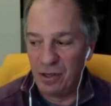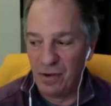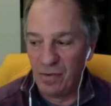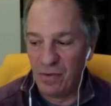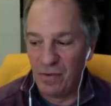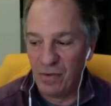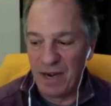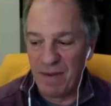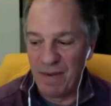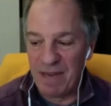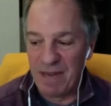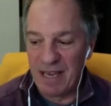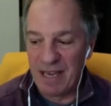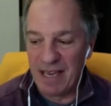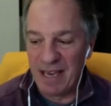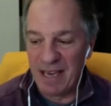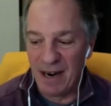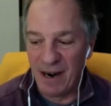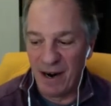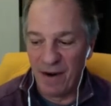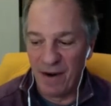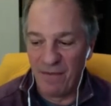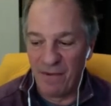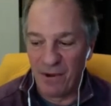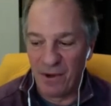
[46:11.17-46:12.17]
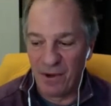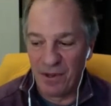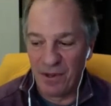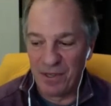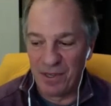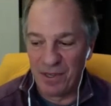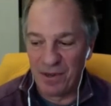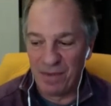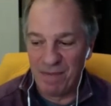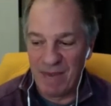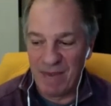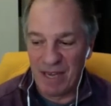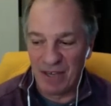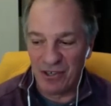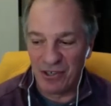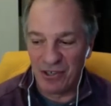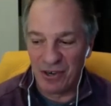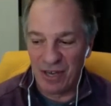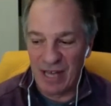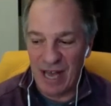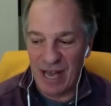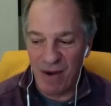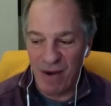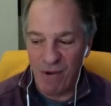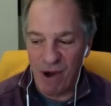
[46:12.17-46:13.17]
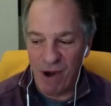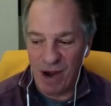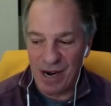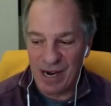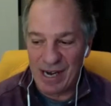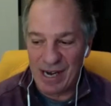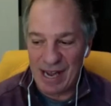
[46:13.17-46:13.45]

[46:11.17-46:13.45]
had to be careful to make sure that water